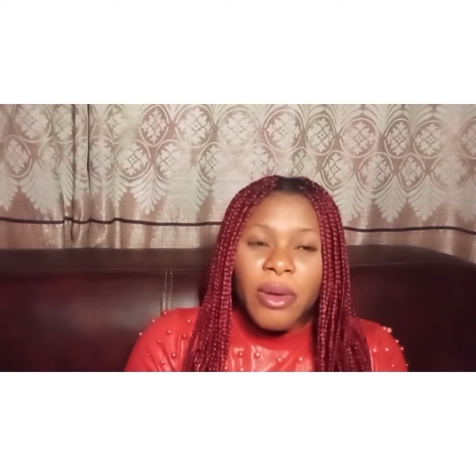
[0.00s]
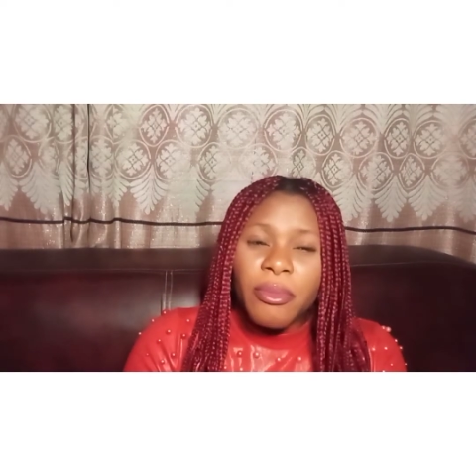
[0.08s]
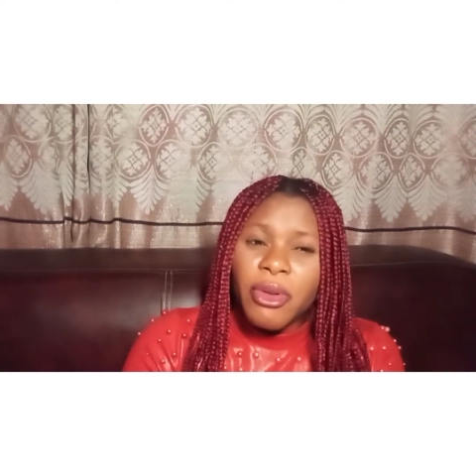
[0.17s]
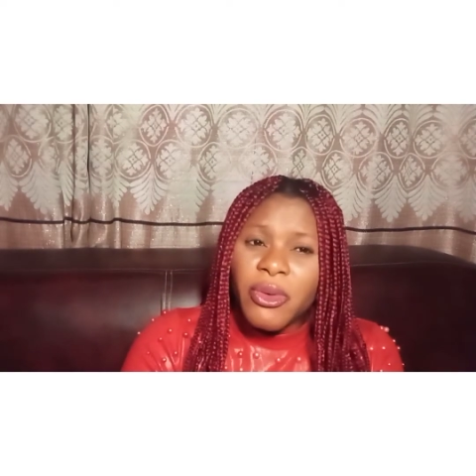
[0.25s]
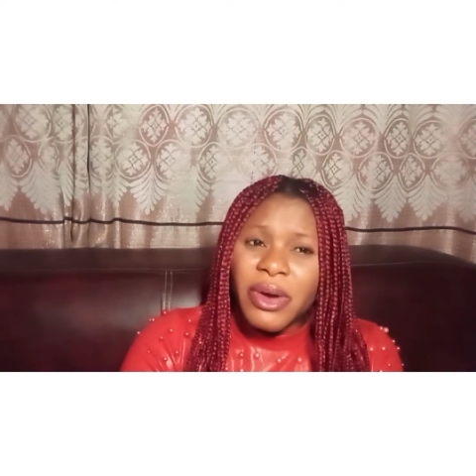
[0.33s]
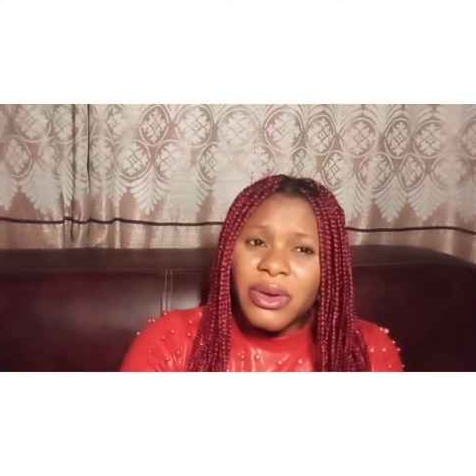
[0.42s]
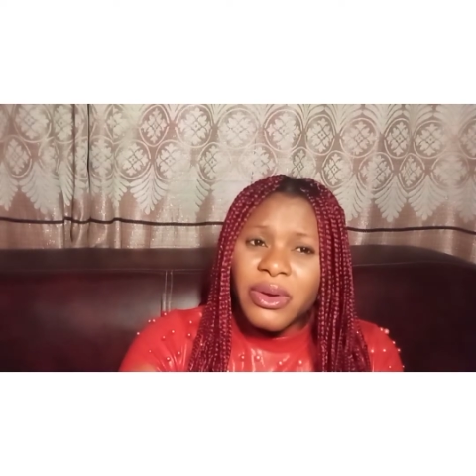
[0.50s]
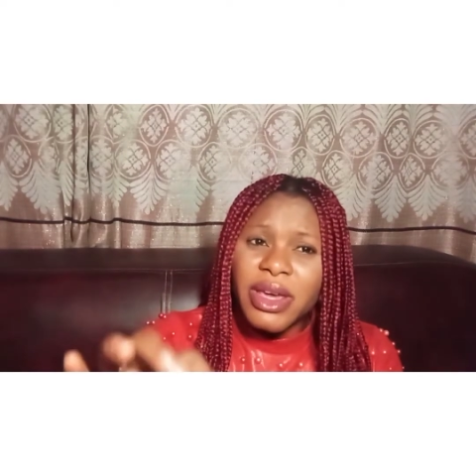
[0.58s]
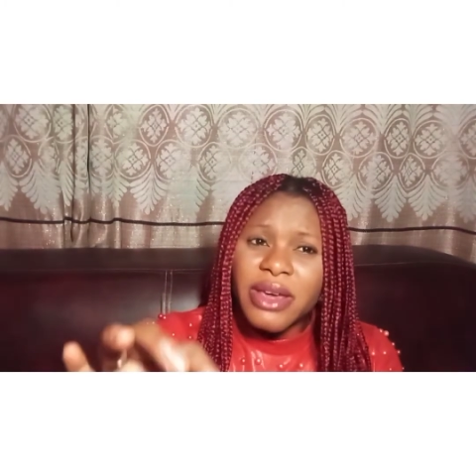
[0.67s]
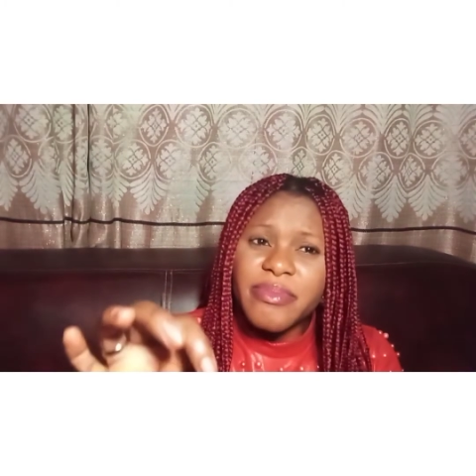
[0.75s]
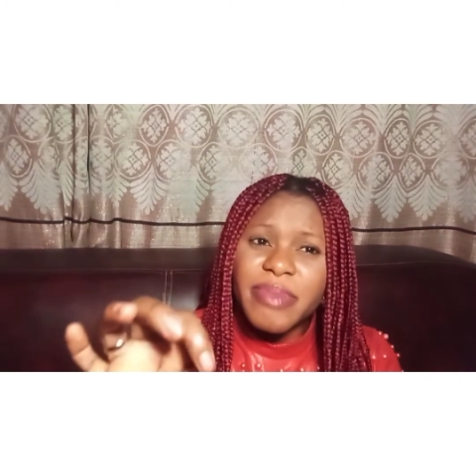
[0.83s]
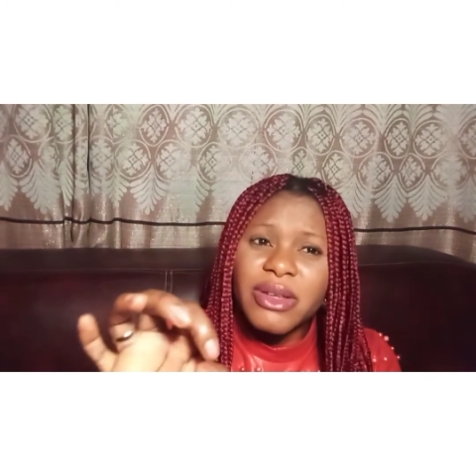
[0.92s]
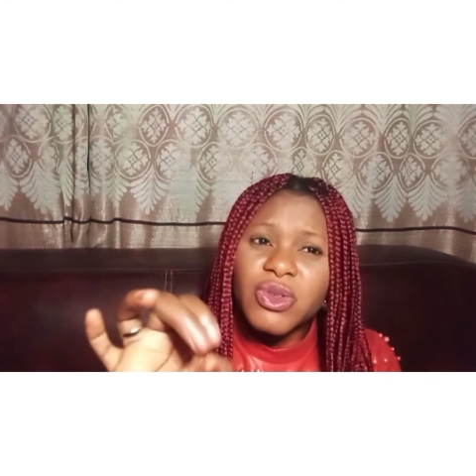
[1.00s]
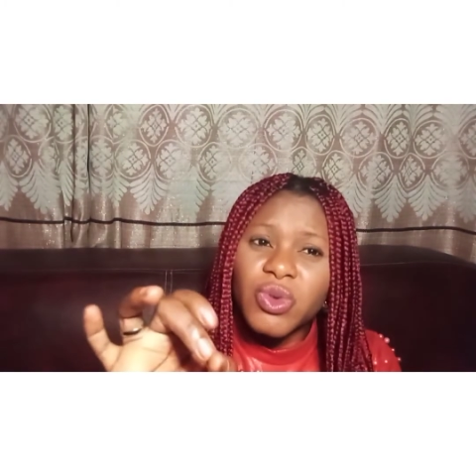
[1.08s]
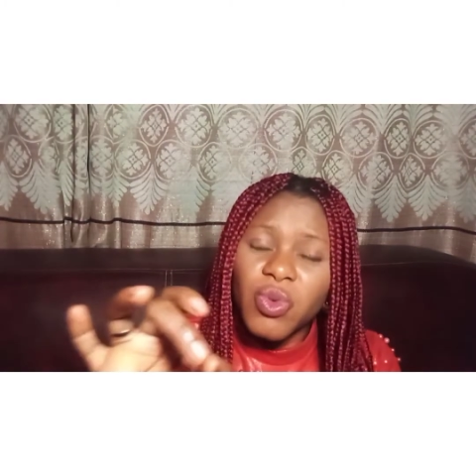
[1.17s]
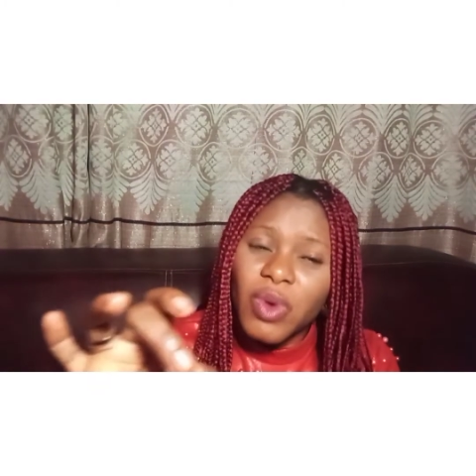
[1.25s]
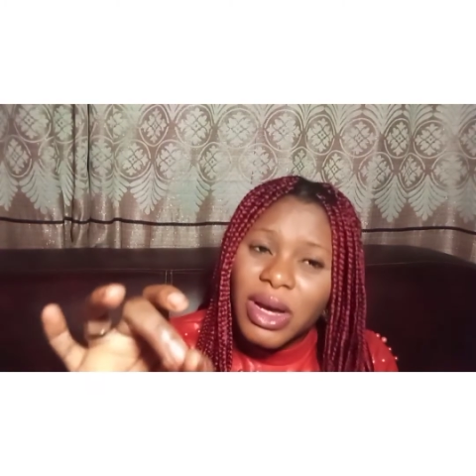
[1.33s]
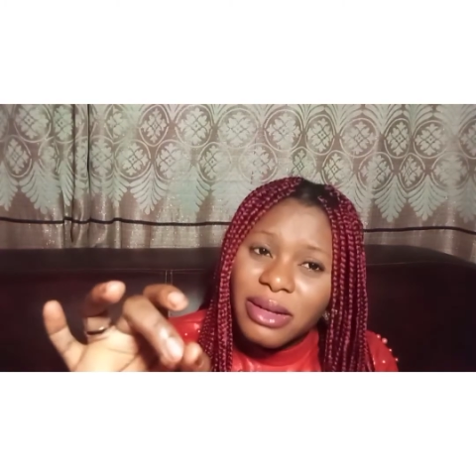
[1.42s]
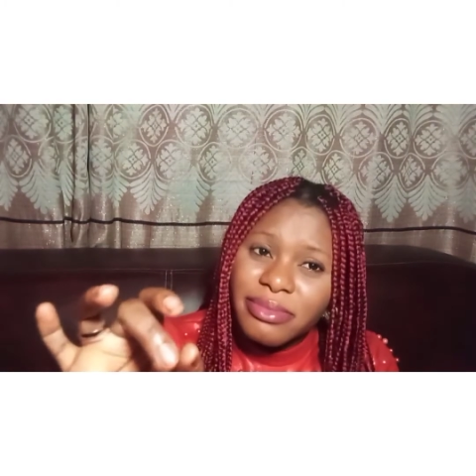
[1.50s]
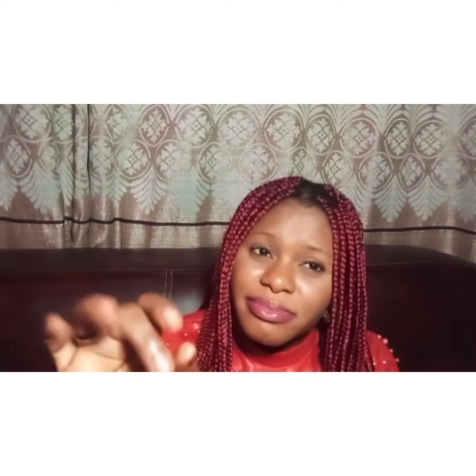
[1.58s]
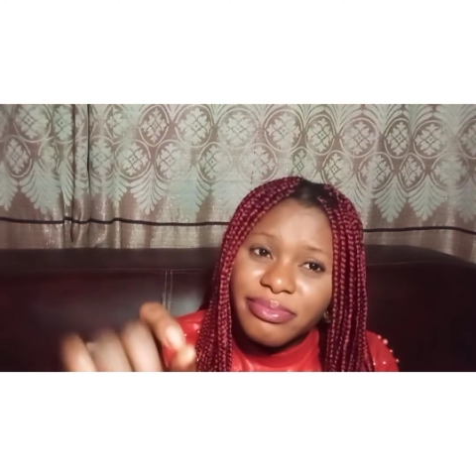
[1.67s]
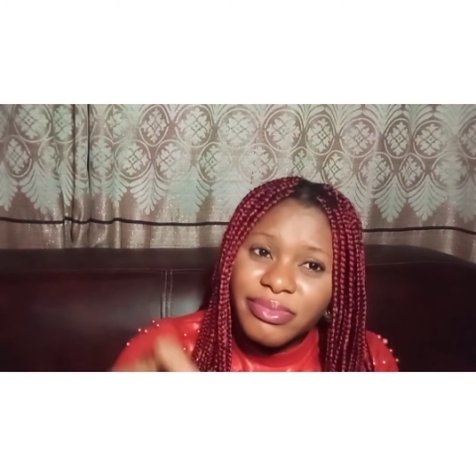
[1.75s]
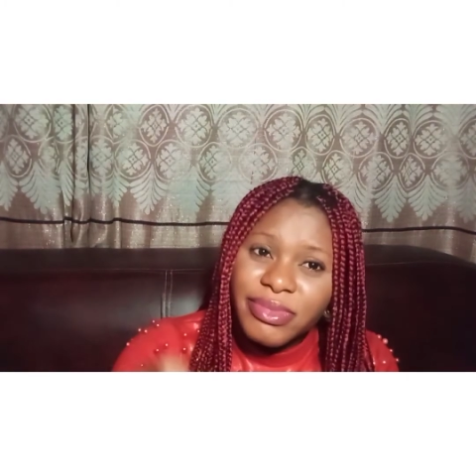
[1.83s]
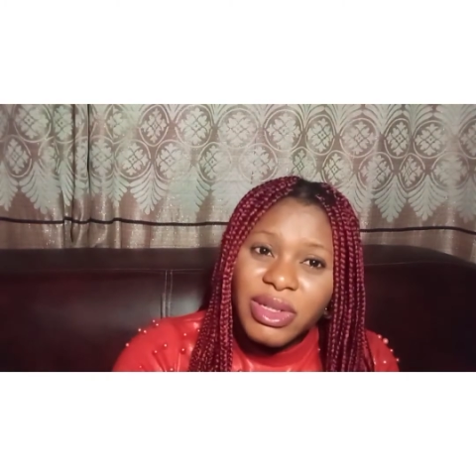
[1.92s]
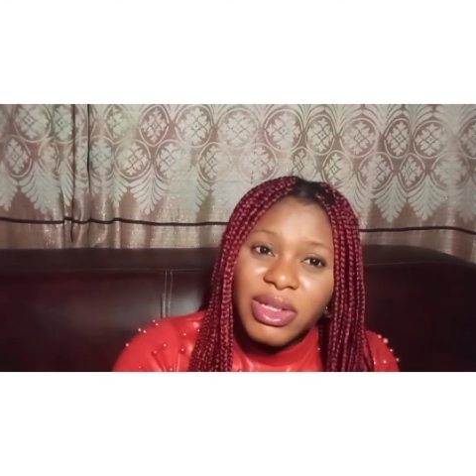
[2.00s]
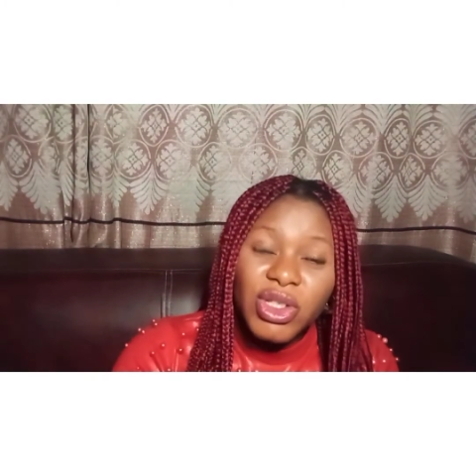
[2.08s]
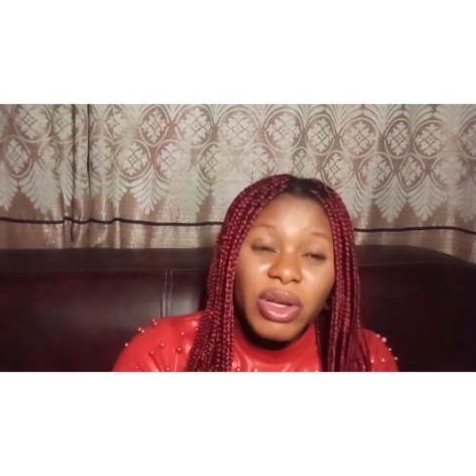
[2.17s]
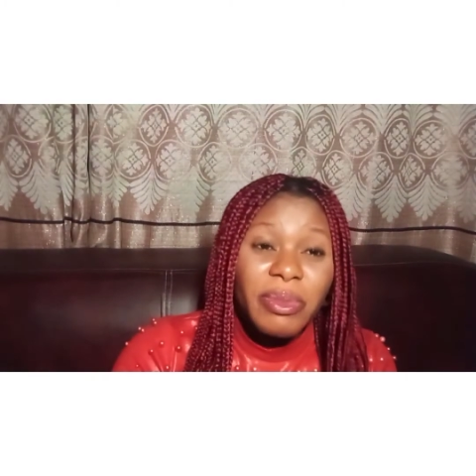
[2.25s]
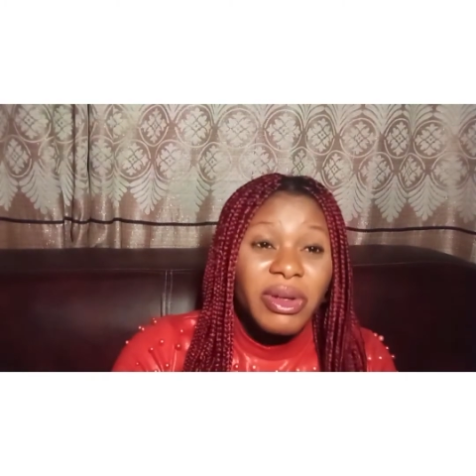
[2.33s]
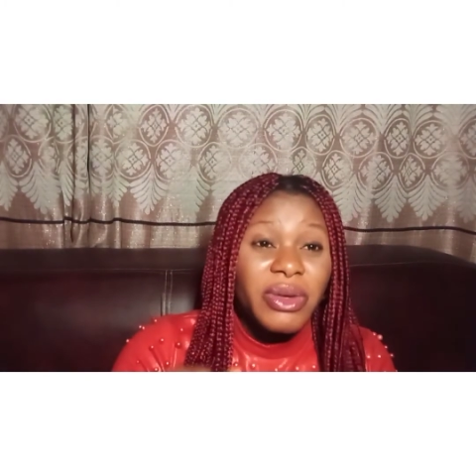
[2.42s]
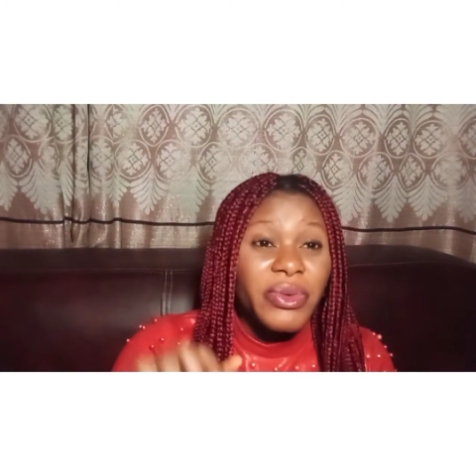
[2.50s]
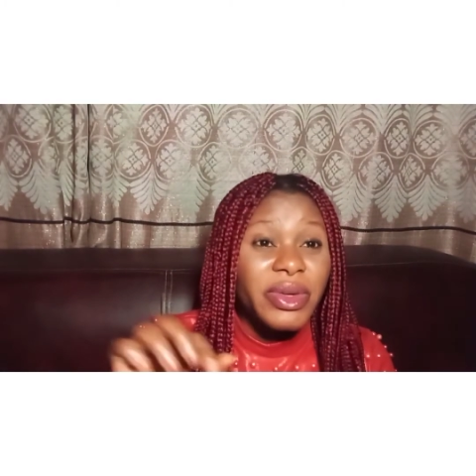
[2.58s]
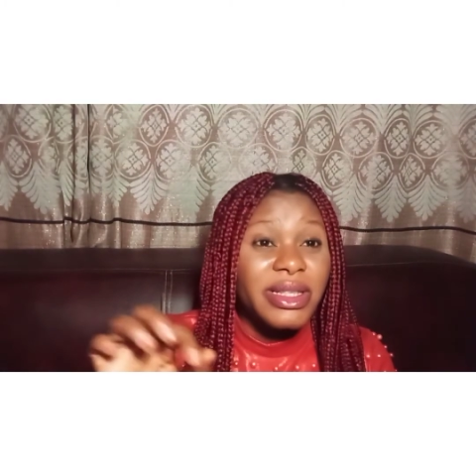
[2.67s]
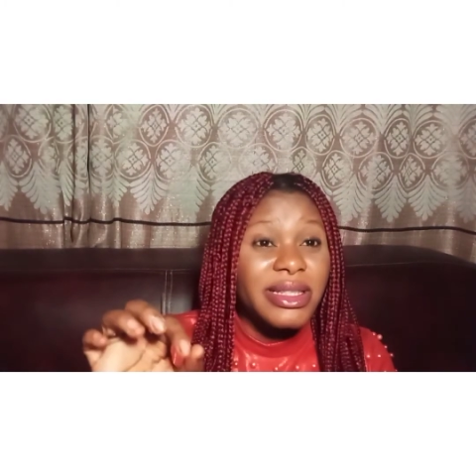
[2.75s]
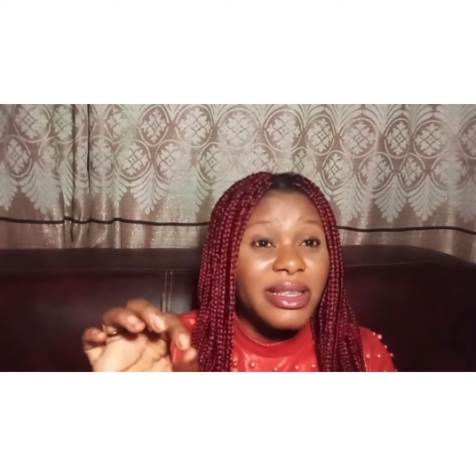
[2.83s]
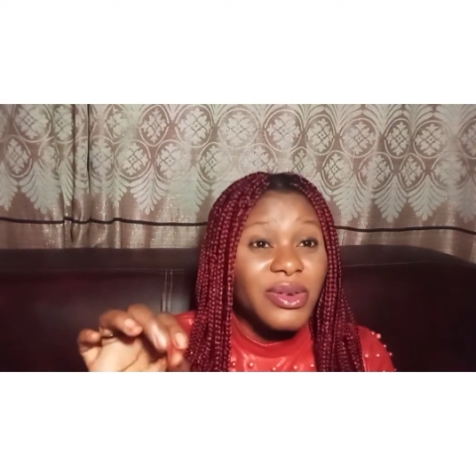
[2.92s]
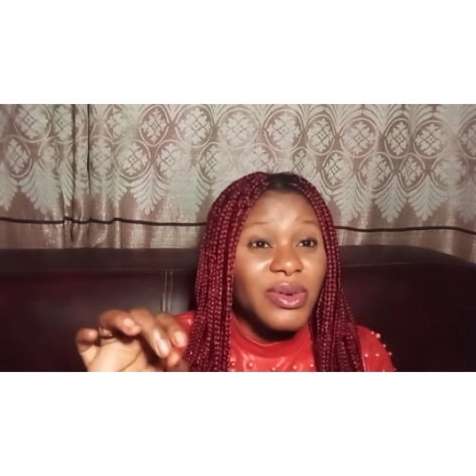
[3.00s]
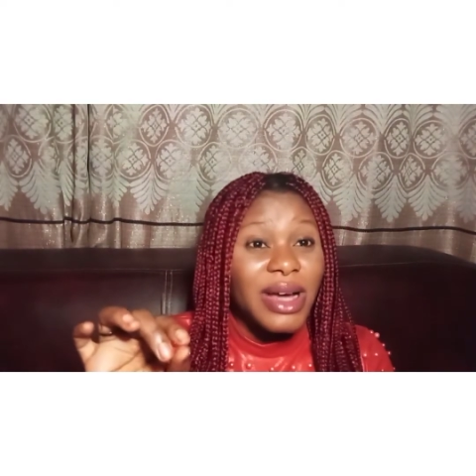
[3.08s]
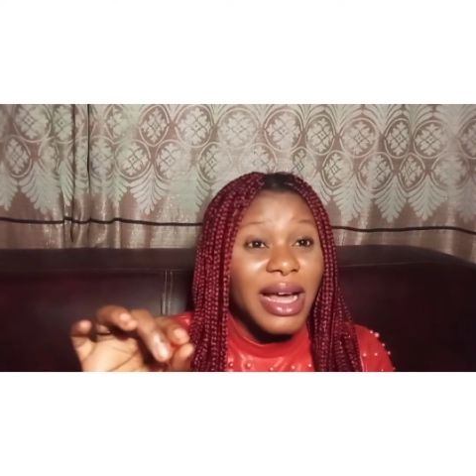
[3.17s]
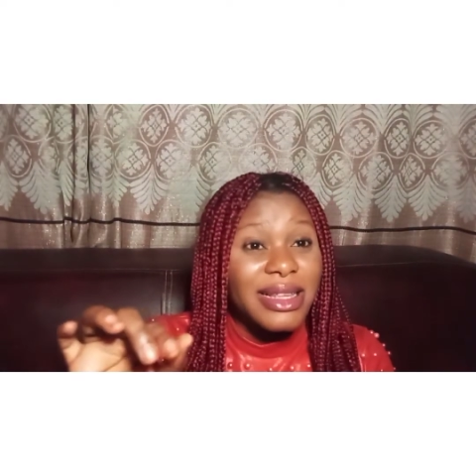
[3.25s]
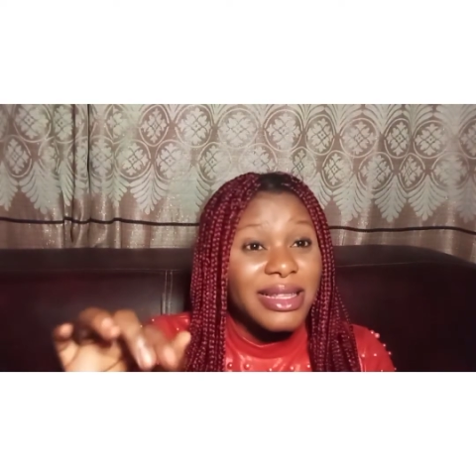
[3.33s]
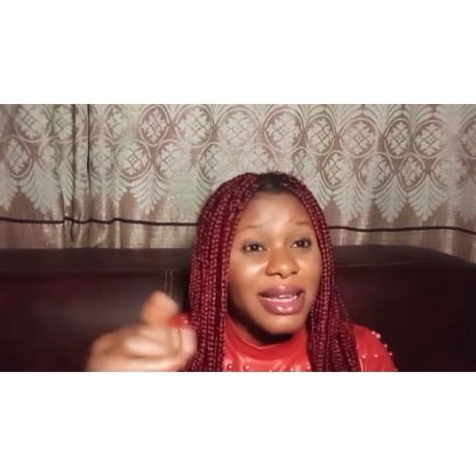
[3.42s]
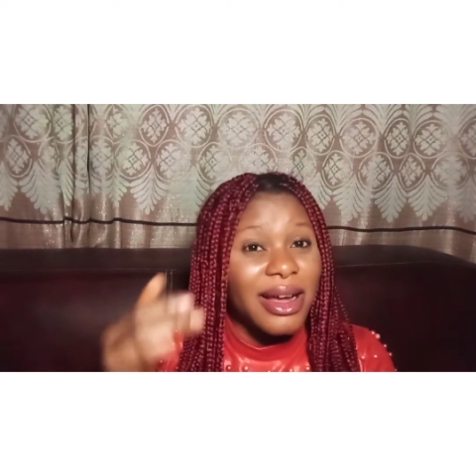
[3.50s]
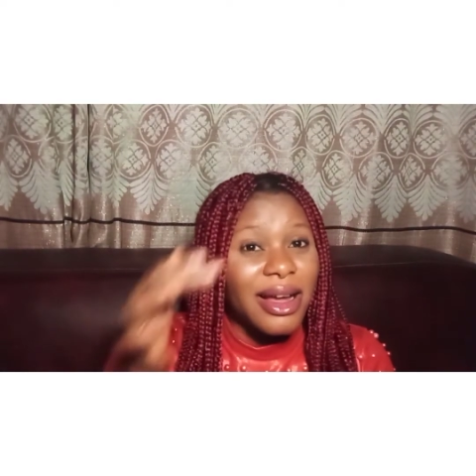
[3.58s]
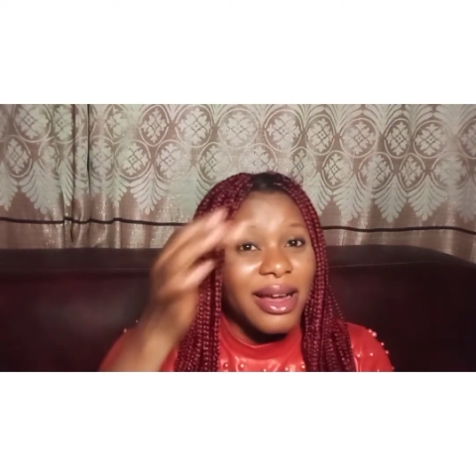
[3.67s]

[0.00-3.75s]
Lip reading: But when you give birth to one, somebody will see you and say,